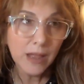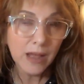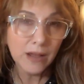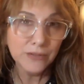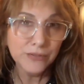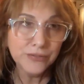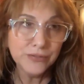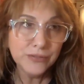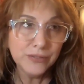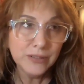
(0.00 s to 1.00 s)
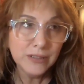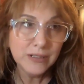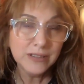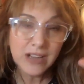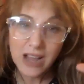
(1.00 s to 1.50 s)
of
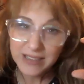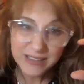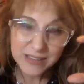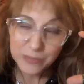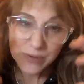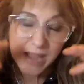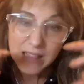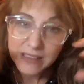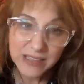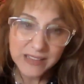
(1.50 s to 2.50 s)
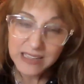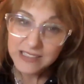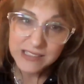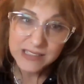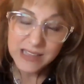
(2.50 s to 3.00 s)
not reality that
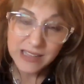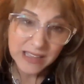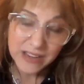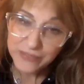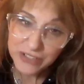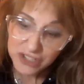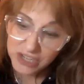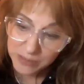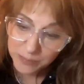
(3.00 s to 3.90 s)
it's that life is shit,